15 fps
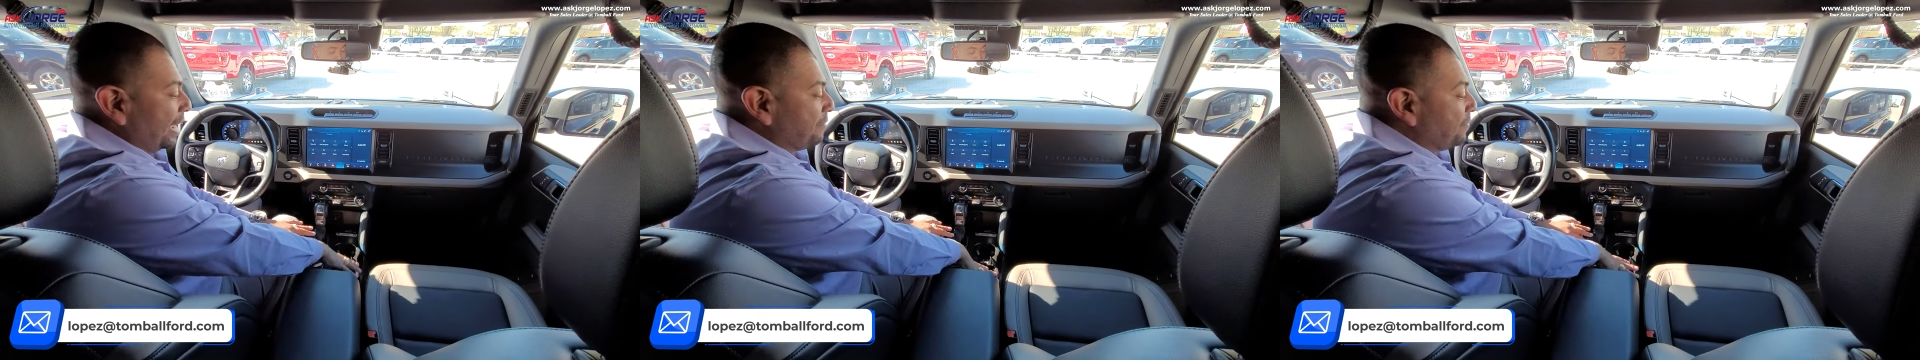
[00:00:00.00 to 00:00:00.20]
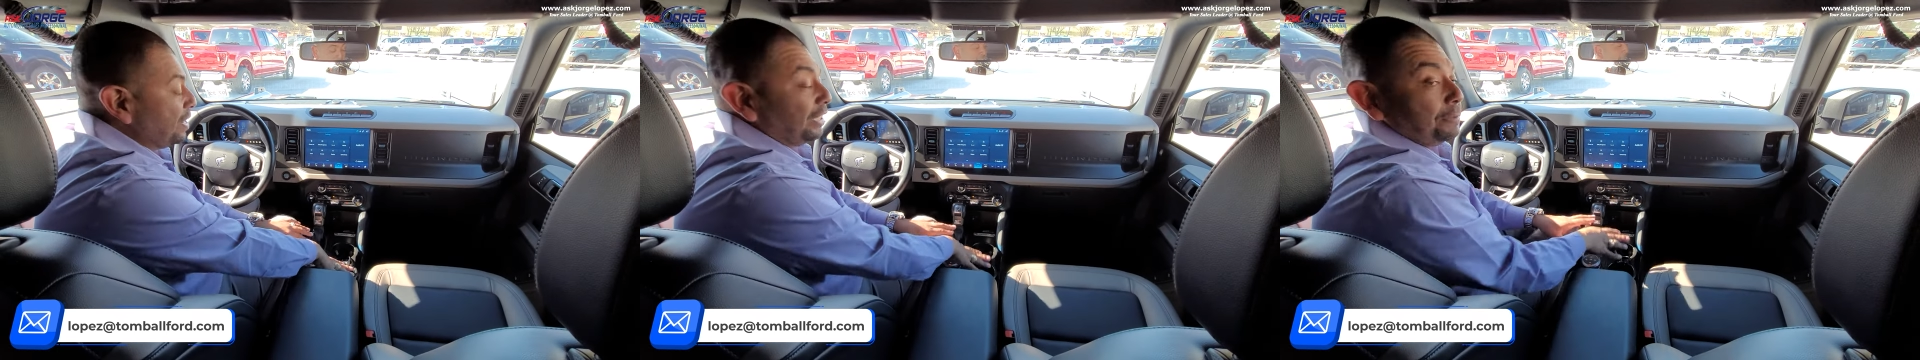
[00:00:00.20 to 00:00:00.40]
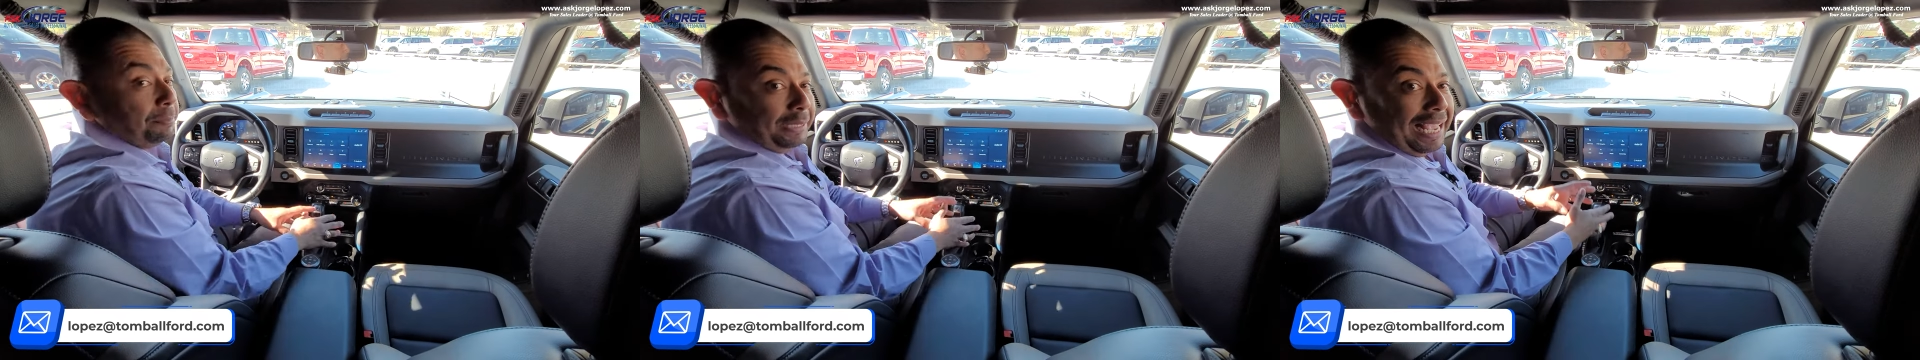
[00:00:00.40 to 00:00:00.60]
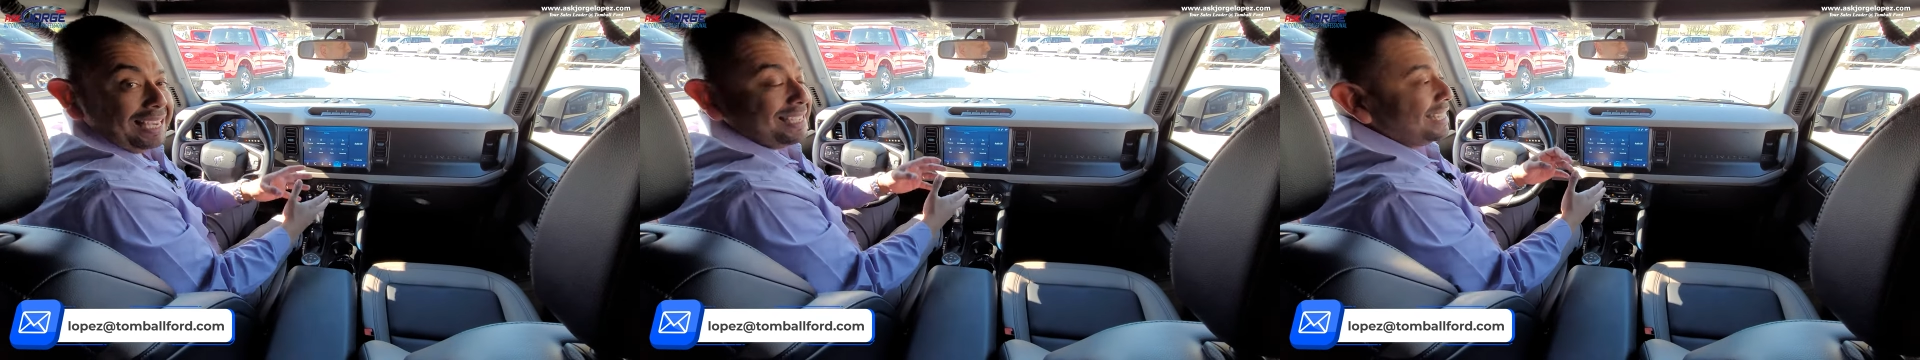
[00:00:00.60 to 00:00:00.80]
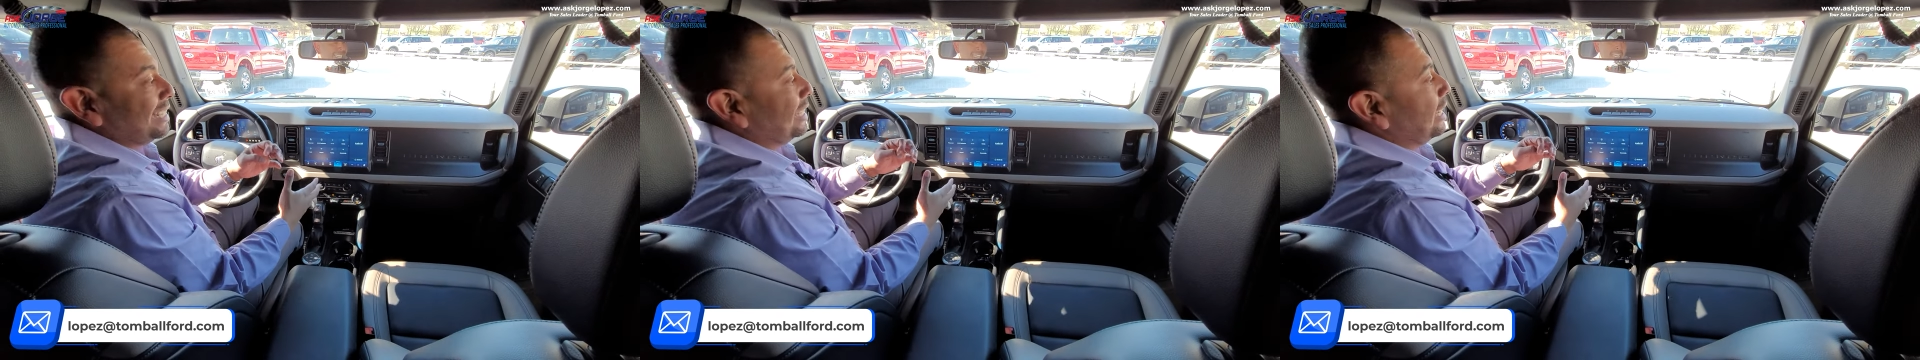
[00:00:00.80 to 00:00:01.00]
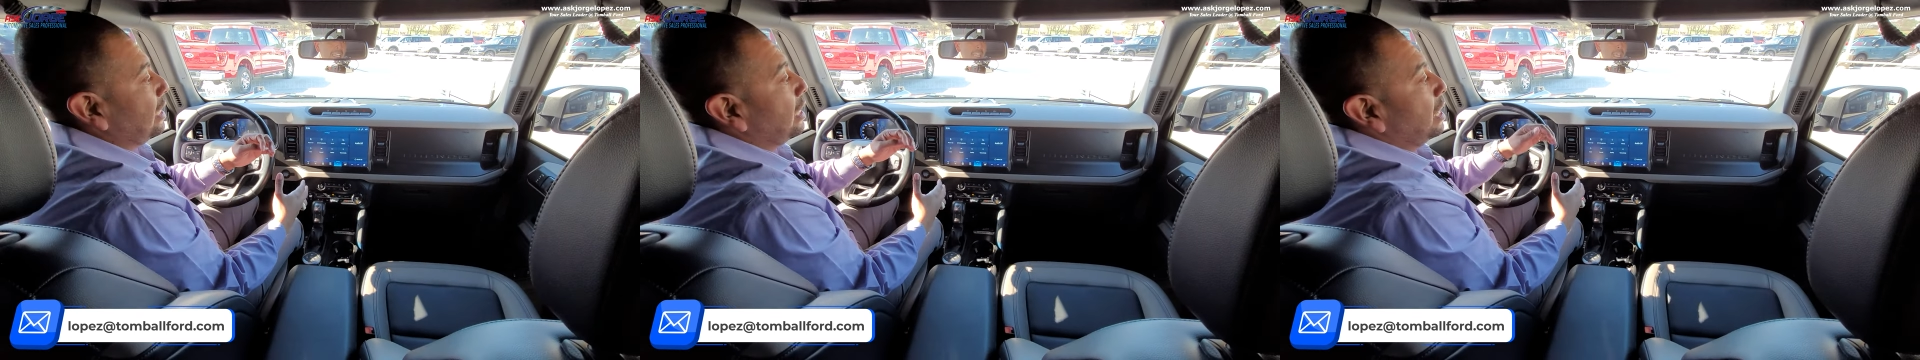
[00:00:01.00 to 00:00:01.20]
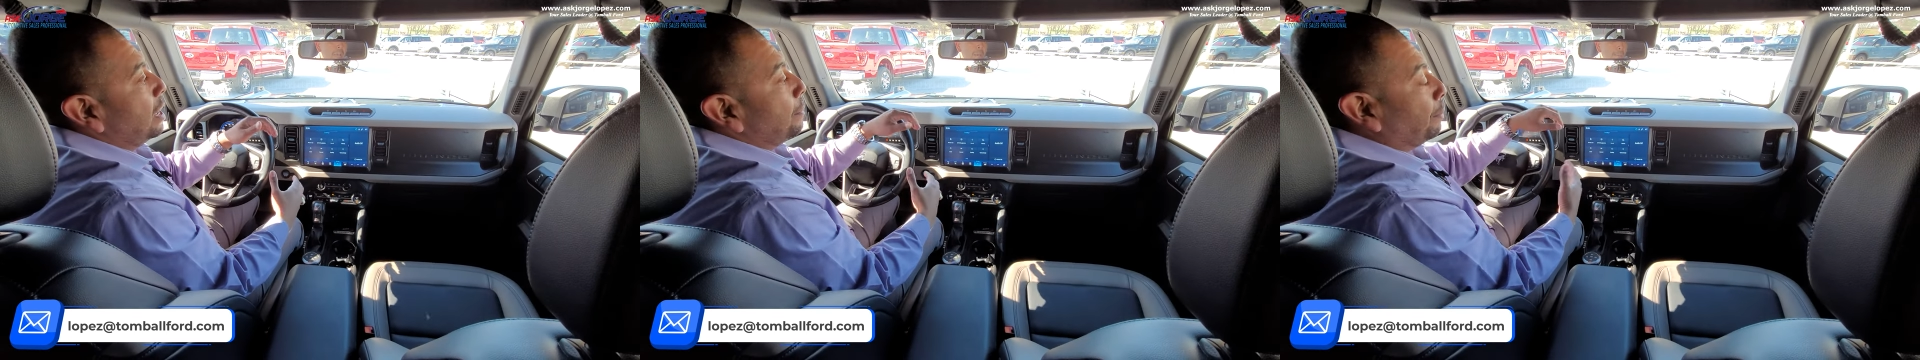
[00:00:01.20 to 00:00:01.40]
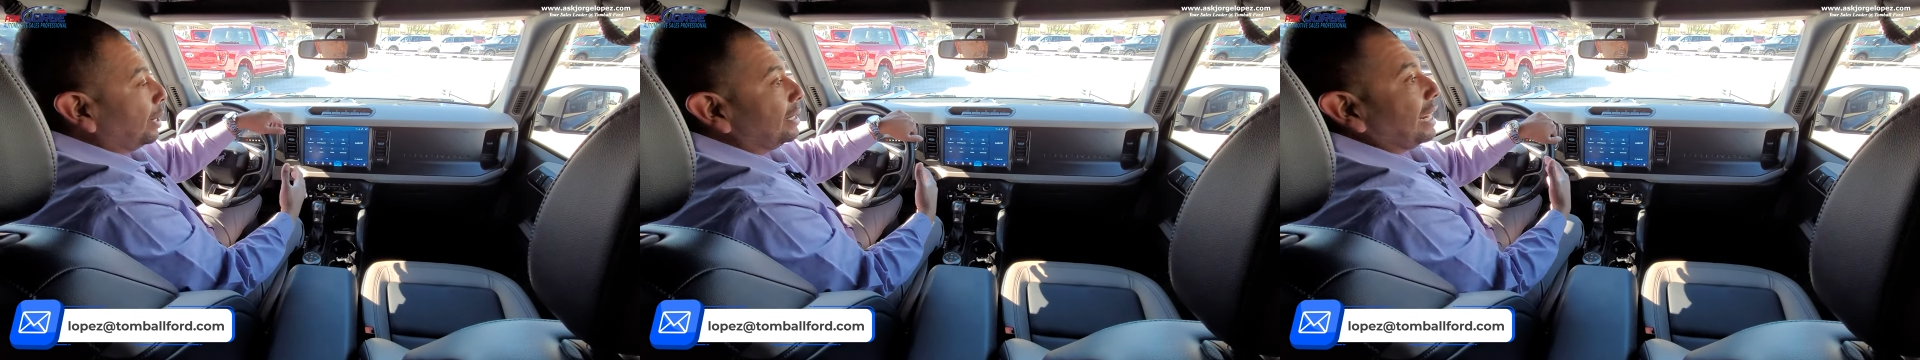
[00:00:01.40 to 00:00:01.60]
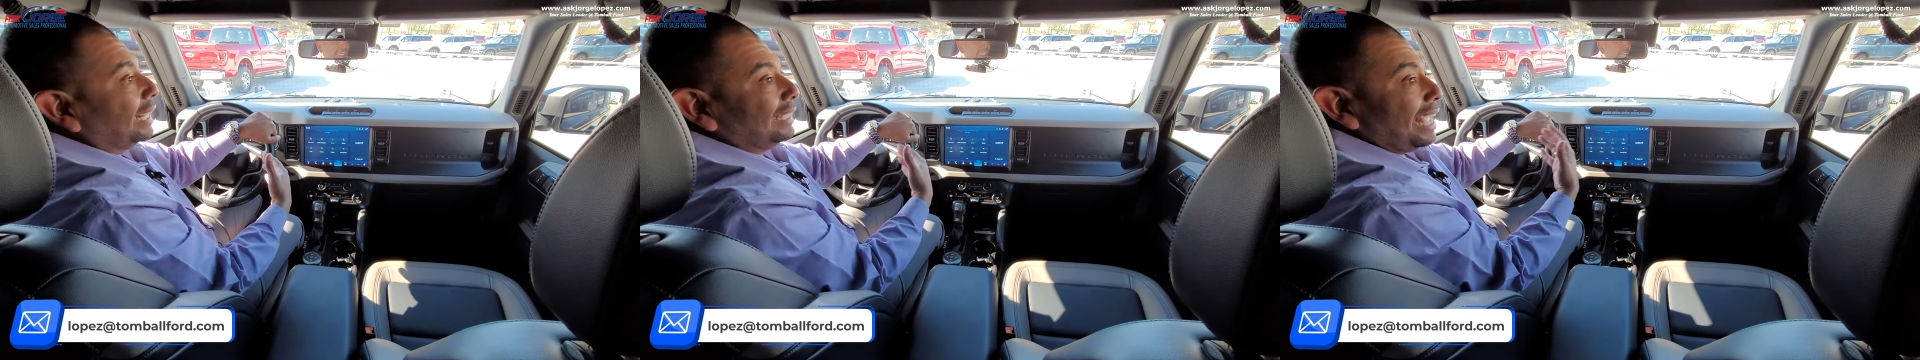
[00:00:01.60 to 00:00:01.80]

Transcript: and very plasticky, but I